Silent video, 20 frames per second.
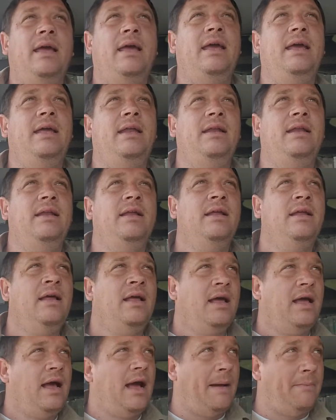
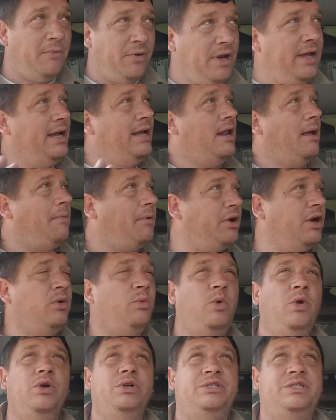And I'm going to hit up
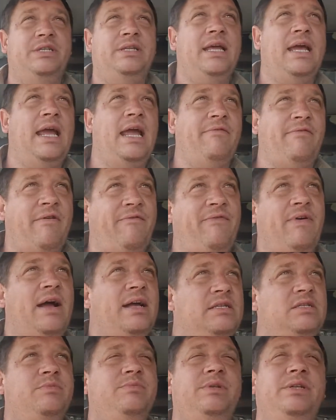Goodwill's today. If I
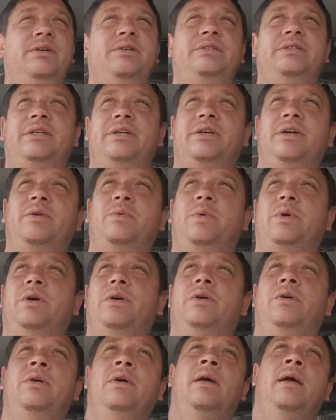find some deals in
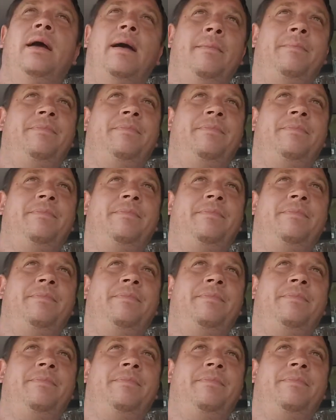Goodwill,